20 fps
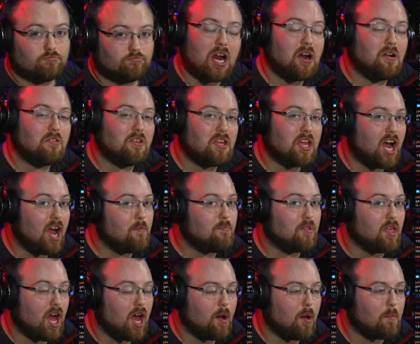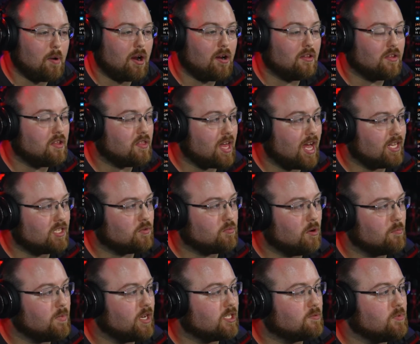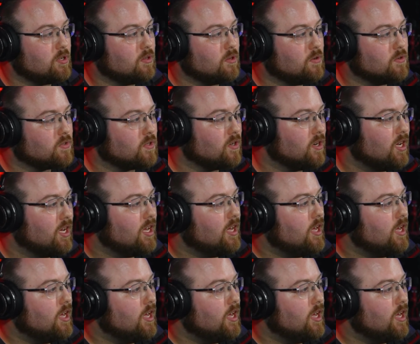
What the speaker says: apparently that's what makes me a loser.